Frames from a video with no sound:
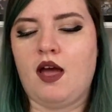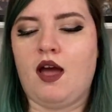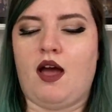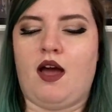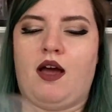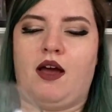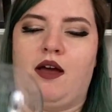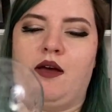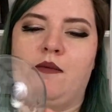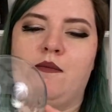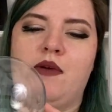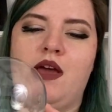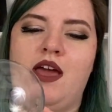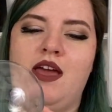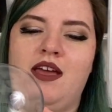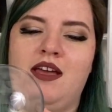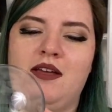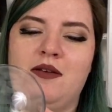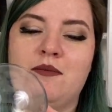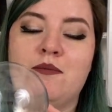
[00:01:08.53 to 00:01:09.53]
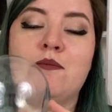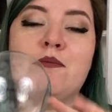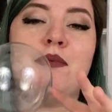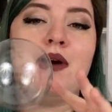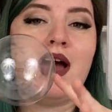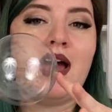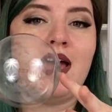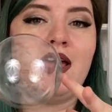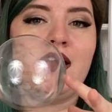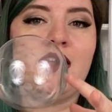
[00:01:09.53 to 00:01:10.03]

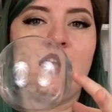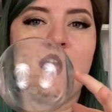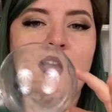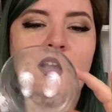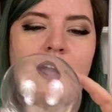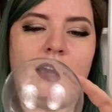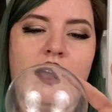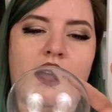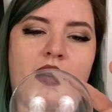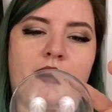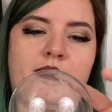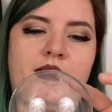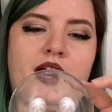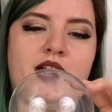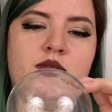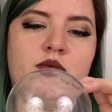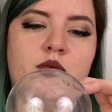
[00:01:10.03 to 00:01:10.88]
But that's